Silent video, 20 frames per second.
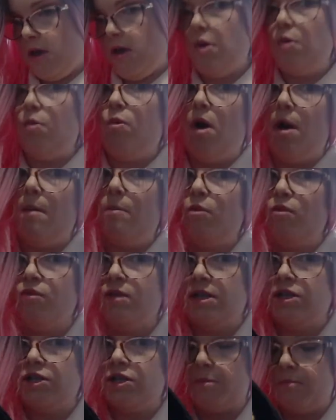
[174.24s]
what I bought
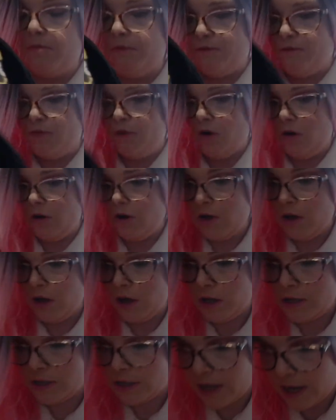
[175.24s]
this jumper for.
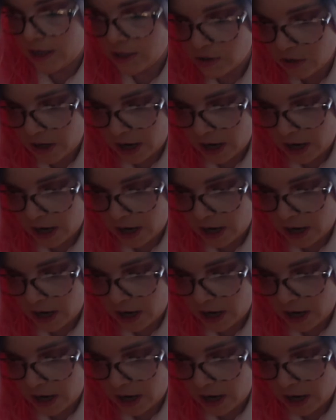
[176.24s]
So that's not